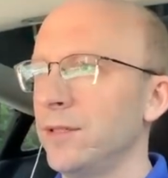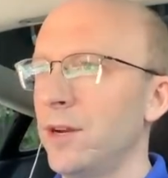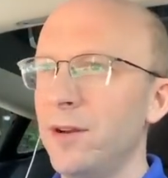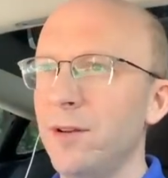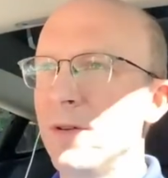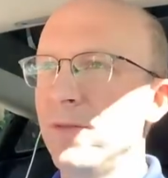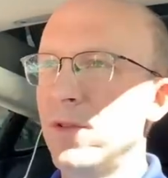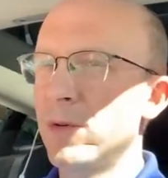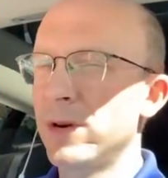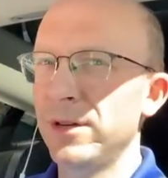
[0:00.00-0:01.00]
Starting to go
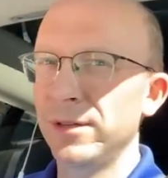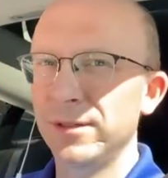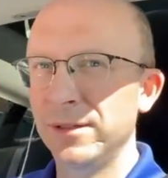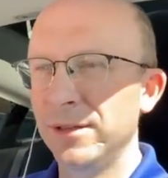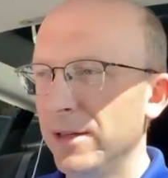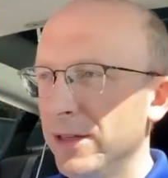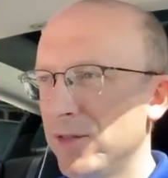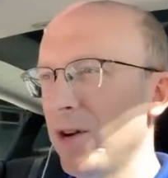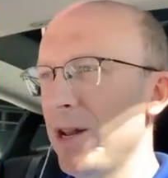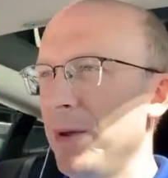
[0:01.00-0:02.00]
forward.
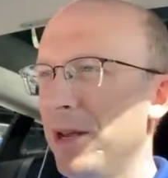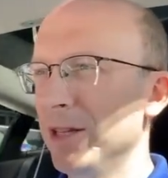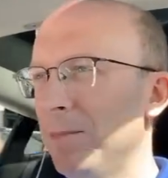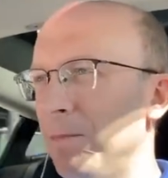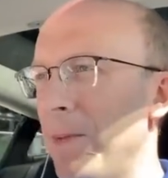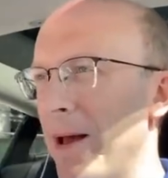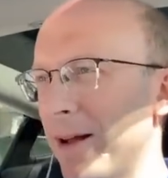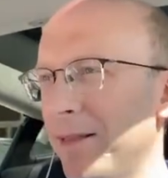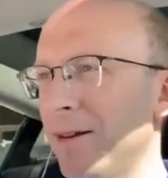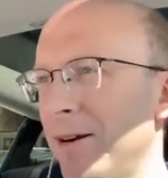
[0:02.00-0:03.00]
It's funny because
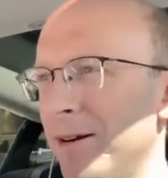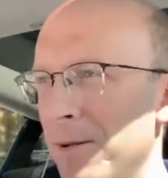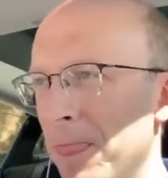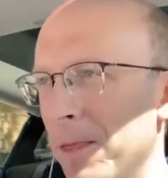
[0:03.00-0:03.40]
back there